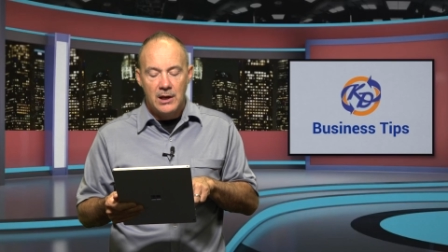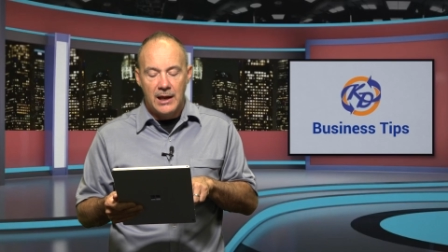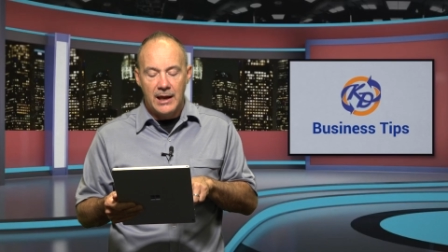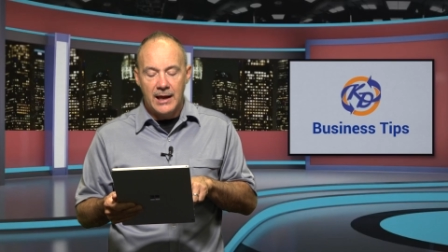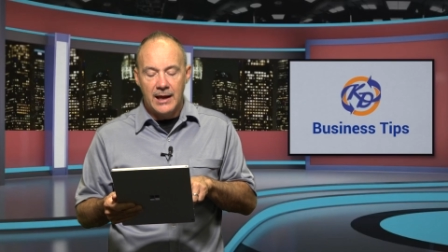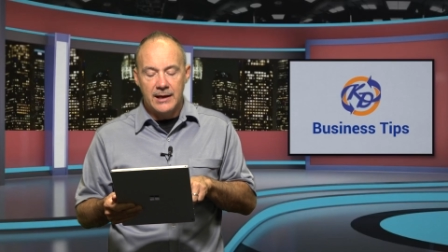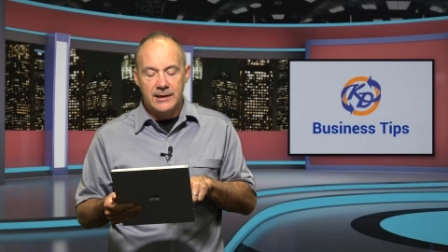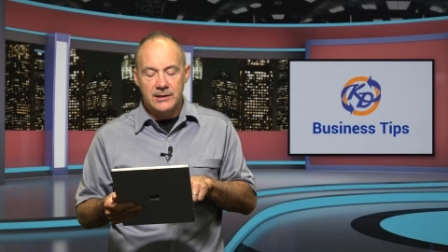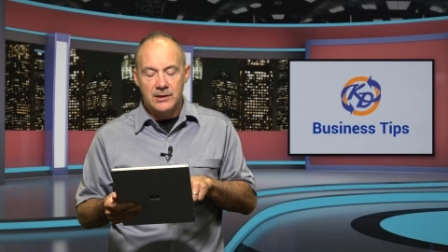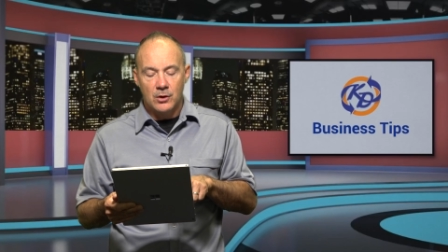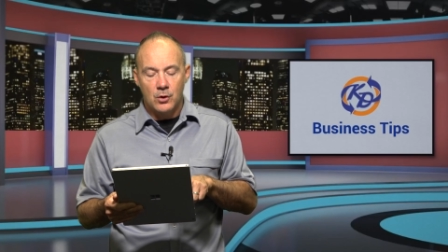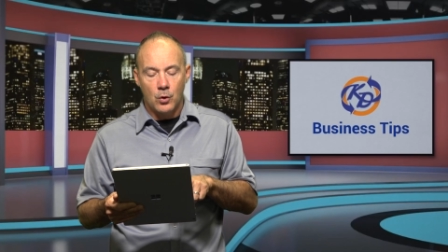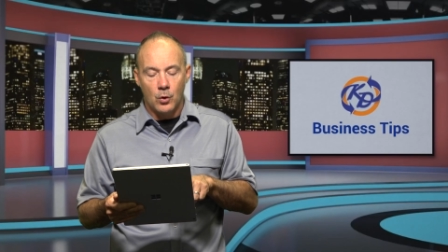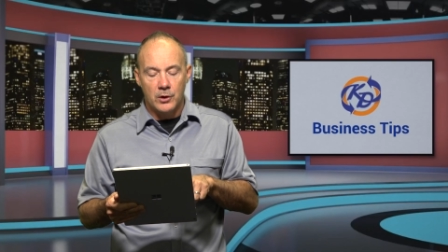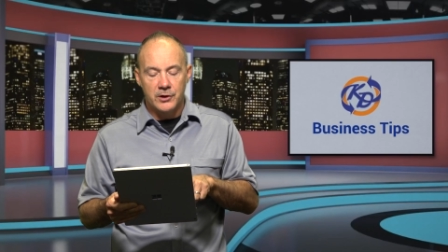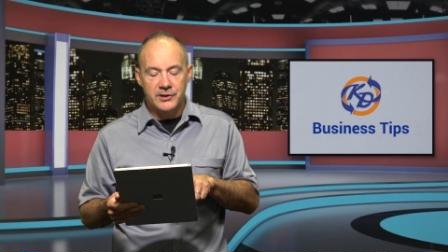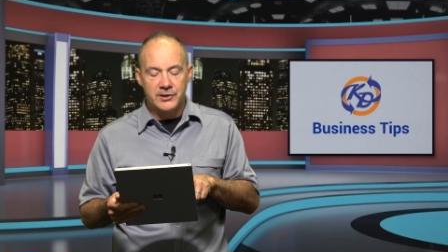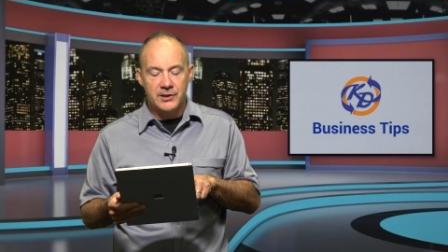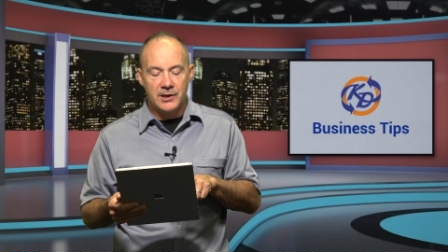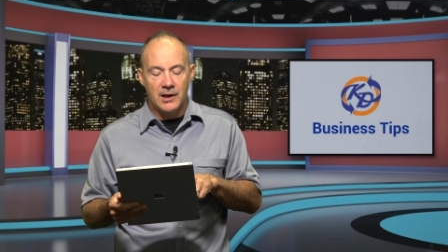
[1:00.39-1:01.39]
and of
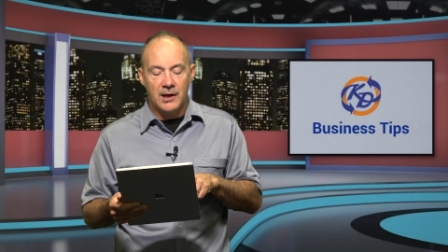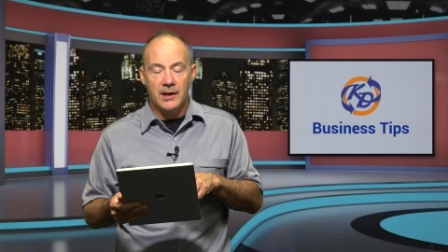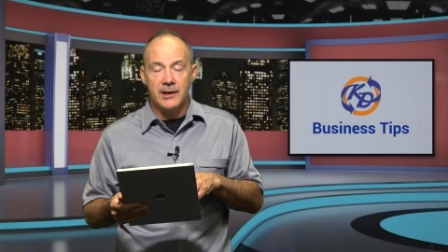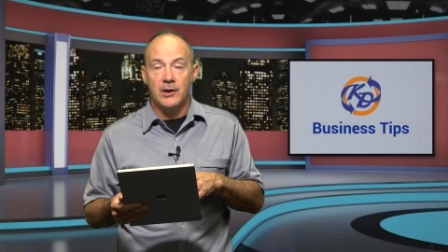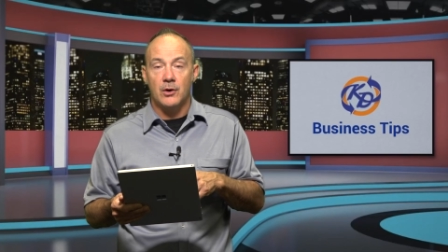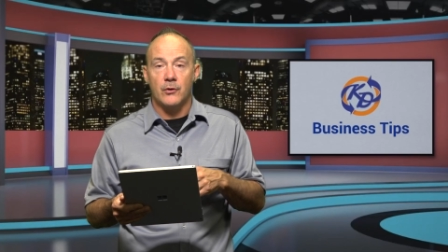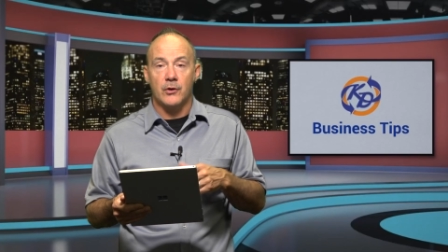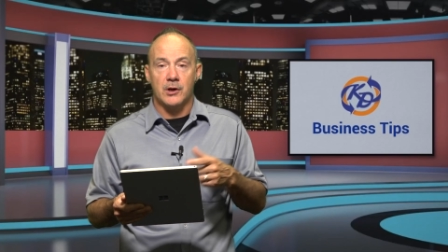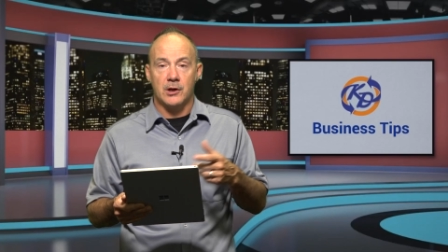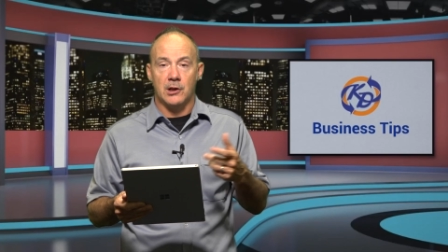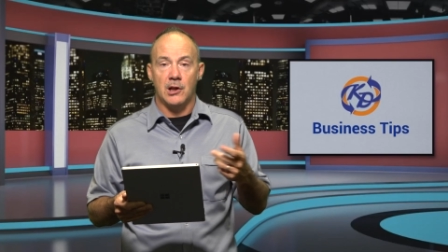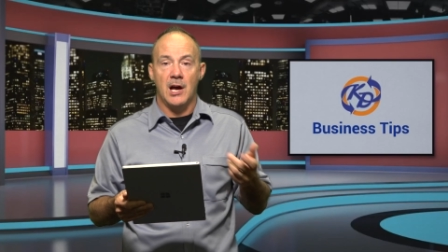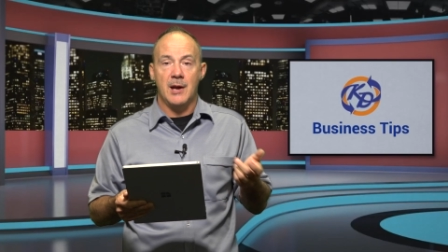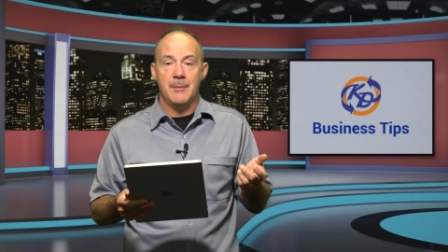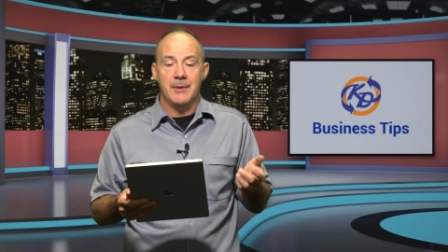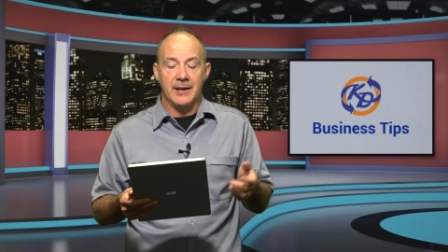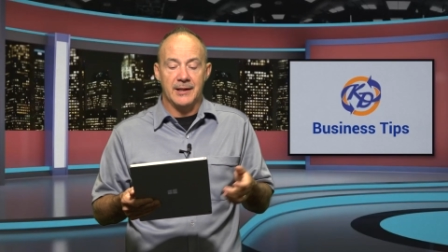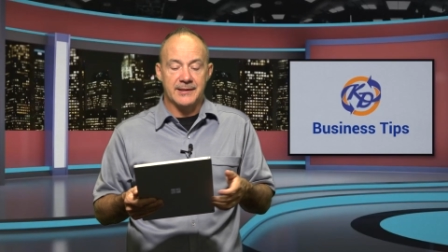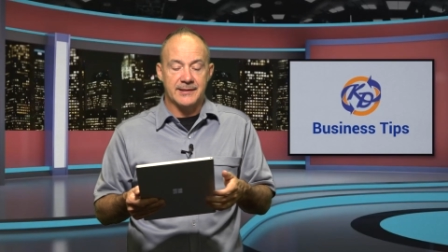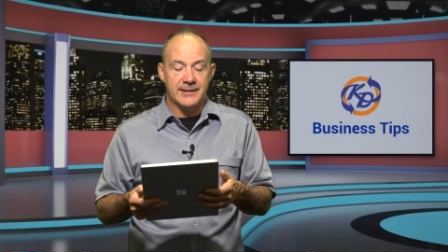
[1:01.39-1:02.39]
course, uh, you know, the
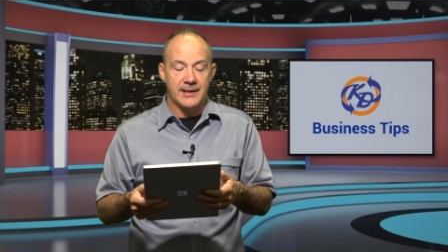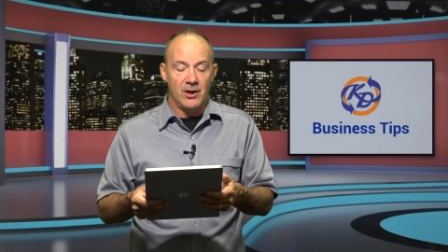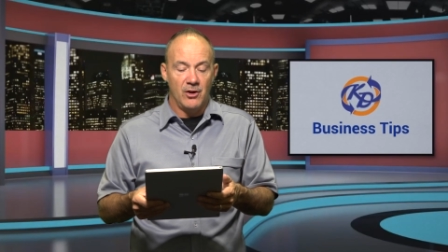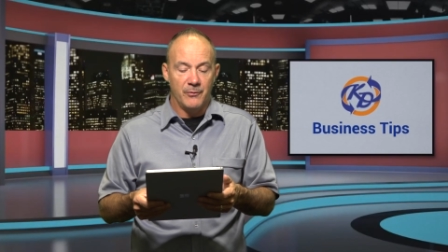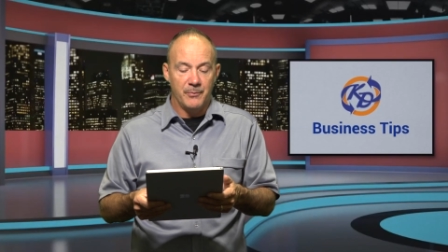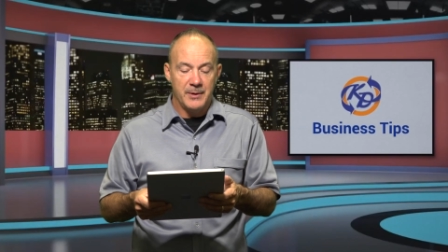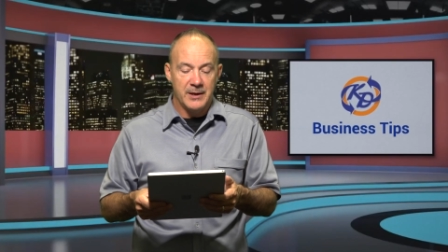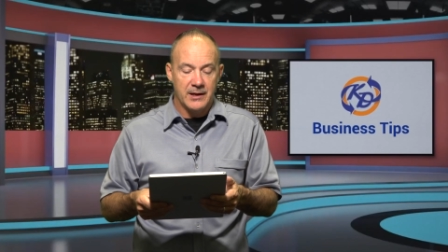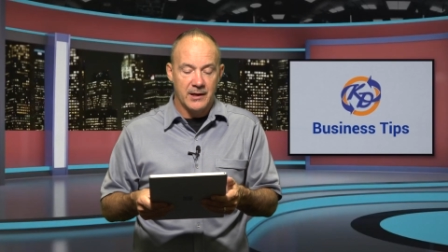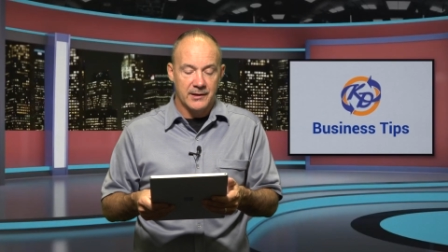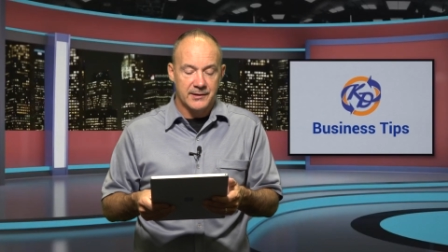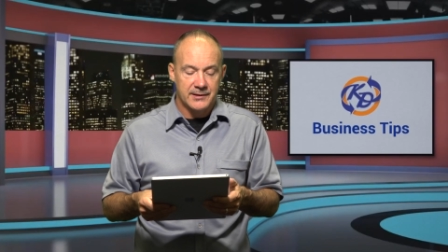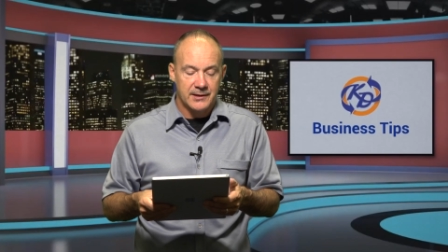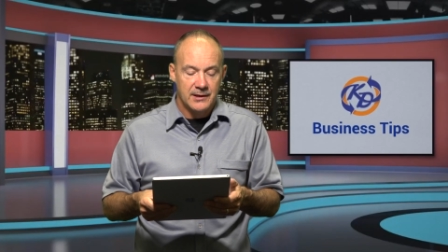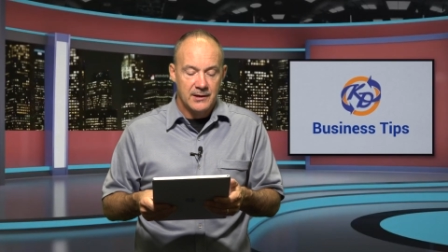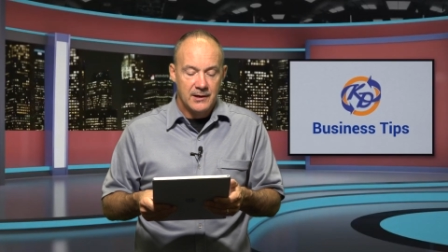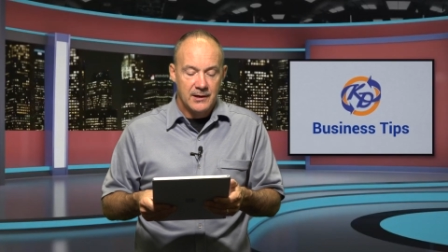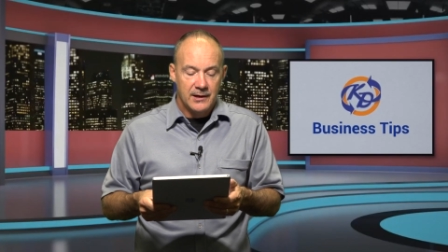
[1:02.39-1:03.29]
climate itself, because